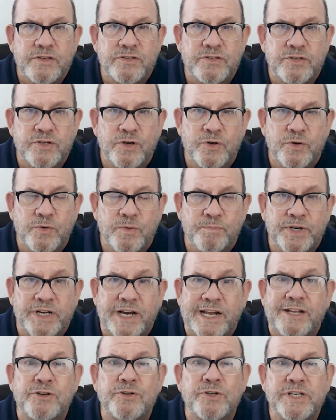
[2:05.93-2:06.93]
So,
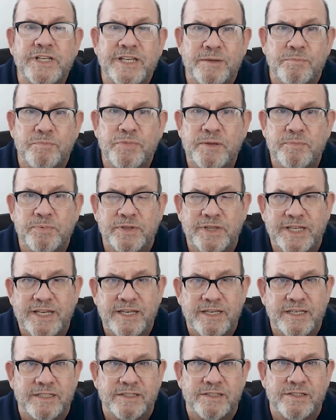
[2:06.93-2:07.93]
but I couldn't get people
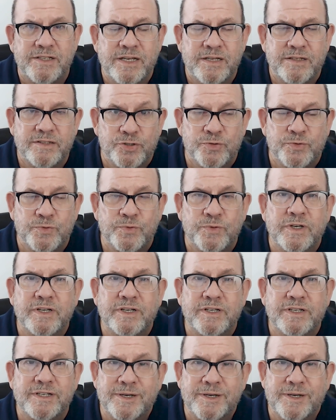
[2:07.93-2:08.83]
in to